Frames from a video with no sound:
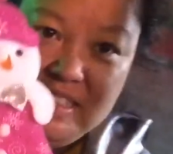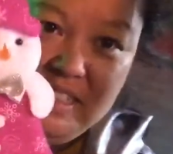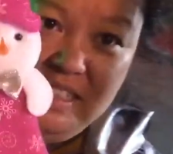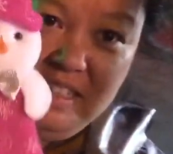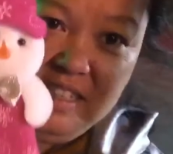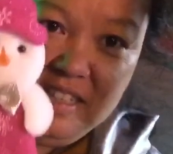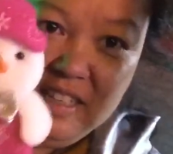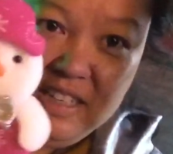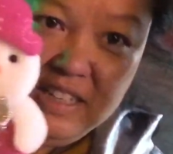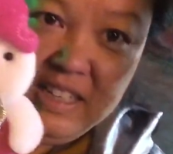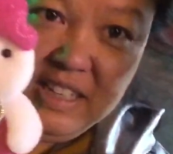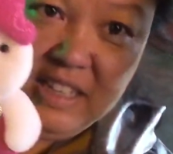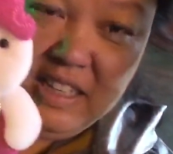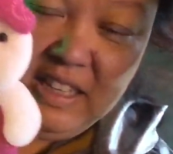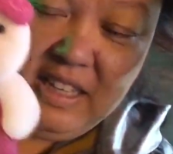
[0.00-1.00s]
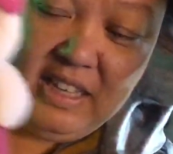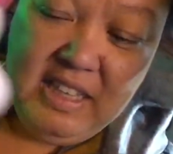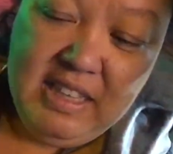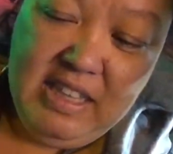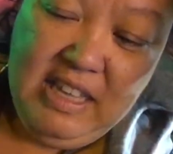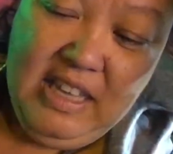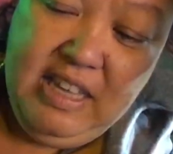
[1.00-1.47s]
See?
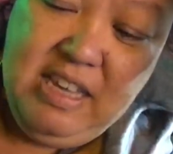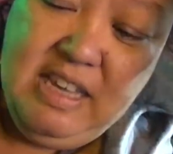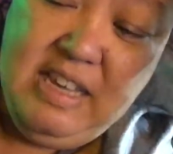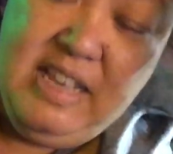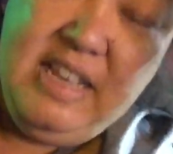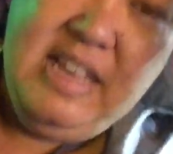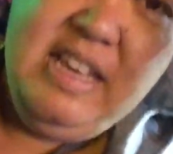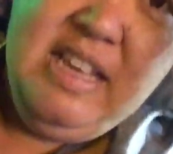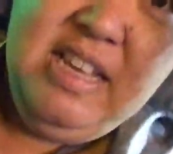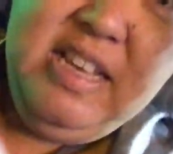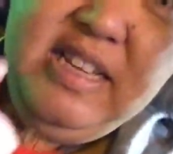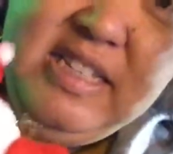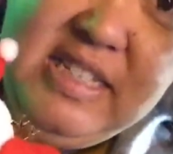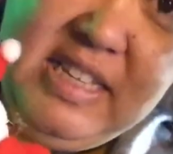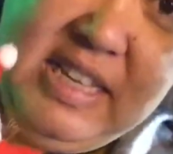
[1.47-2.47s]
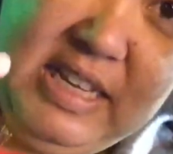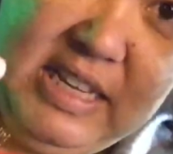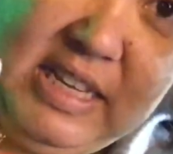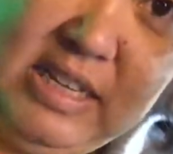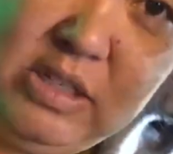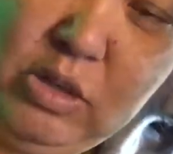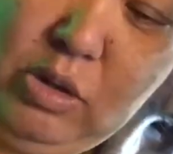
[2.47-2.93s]
These,
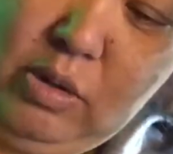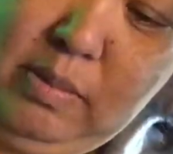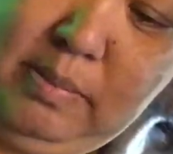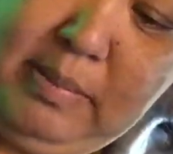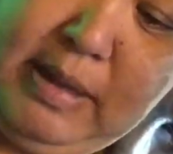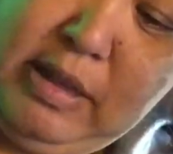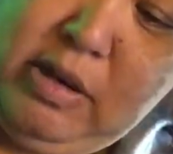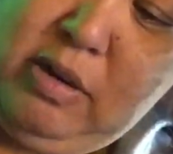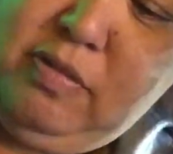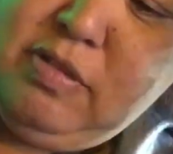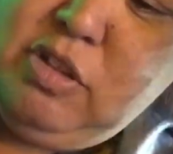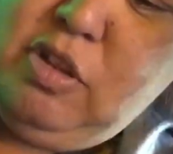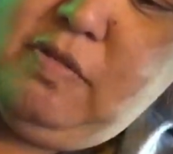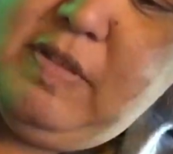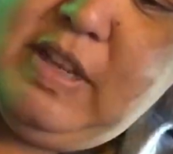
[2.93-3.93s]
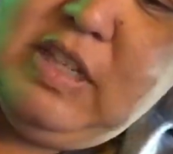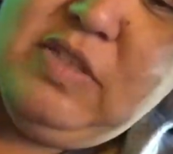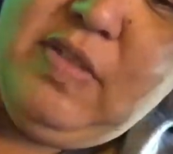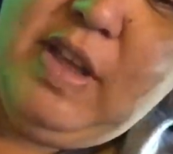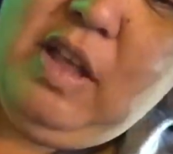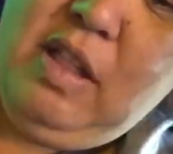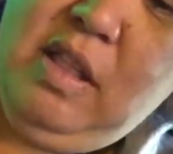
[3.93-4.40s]
these. oh, my little snowflakes
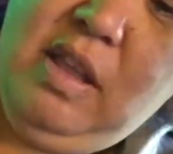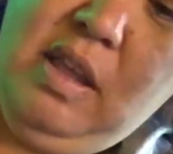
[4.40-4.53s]
fell